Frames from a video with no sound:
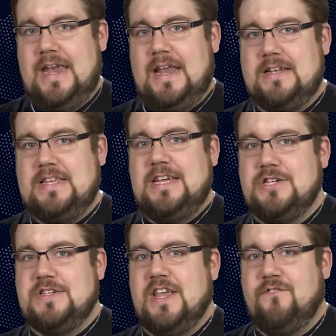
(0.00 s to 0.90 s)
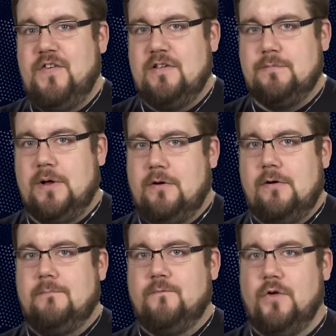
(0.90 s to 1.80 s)
in a TGC Facebook
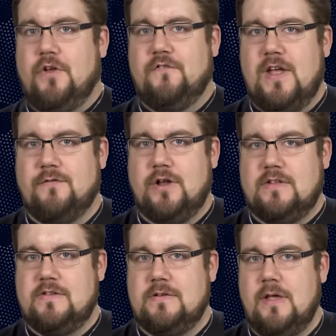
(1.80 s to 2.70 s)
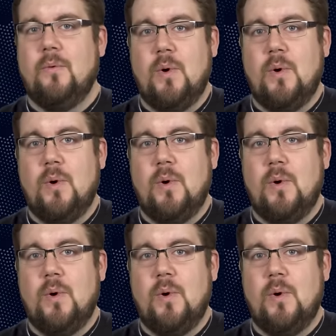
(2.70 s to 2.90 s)
group for their favorites.